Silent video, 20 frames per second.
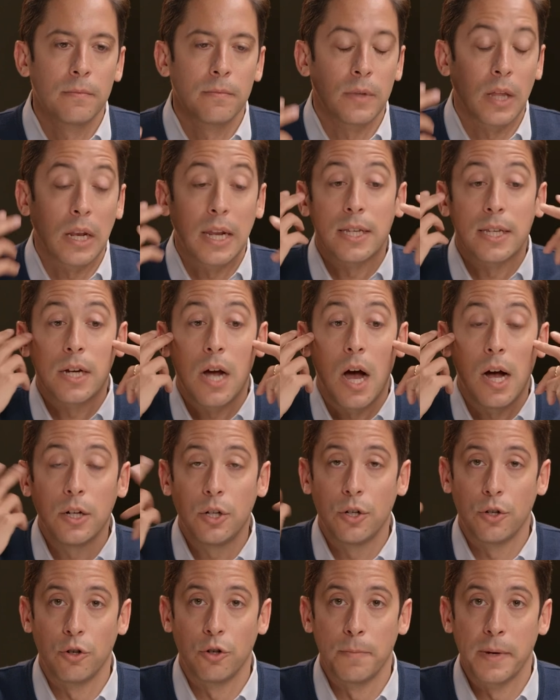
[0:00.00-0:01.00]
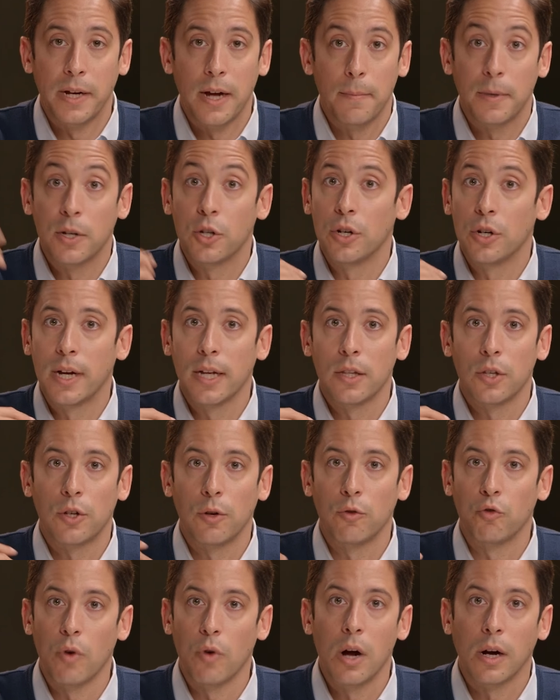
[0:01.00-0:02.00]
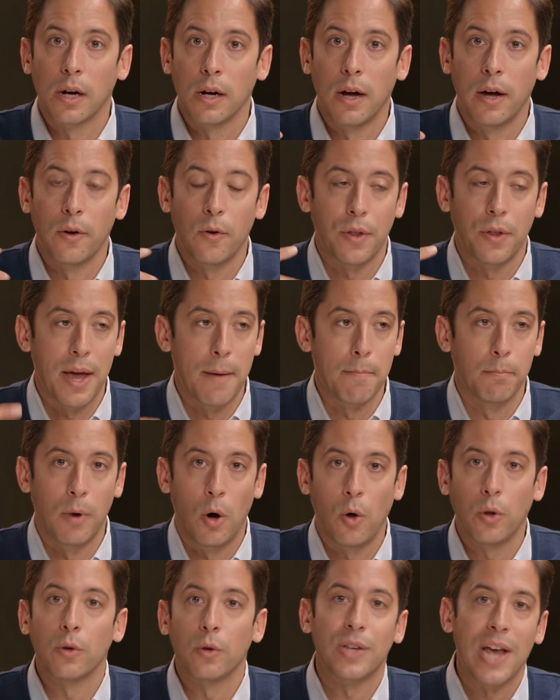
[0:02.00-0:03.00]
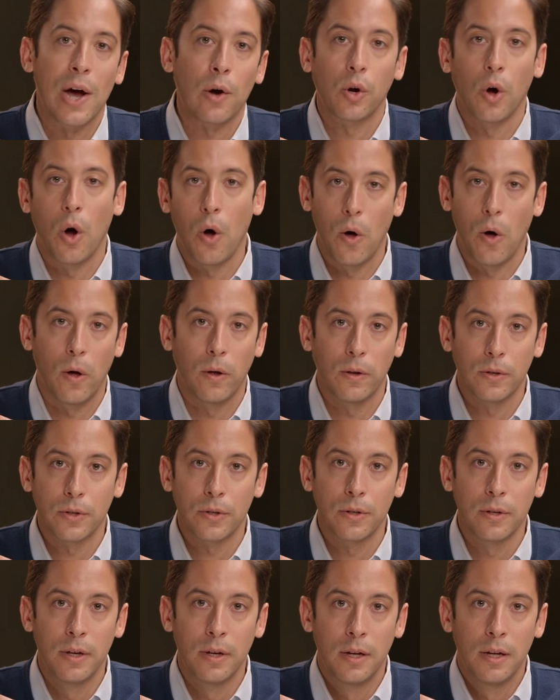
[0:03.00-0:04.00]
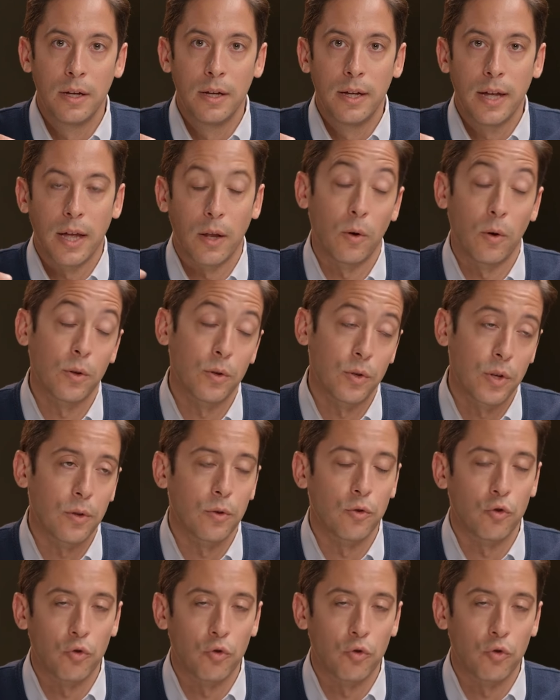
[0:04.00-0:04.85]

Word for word: the less conscious you become because you're getting so drunk on all that, all those alcohols and all those other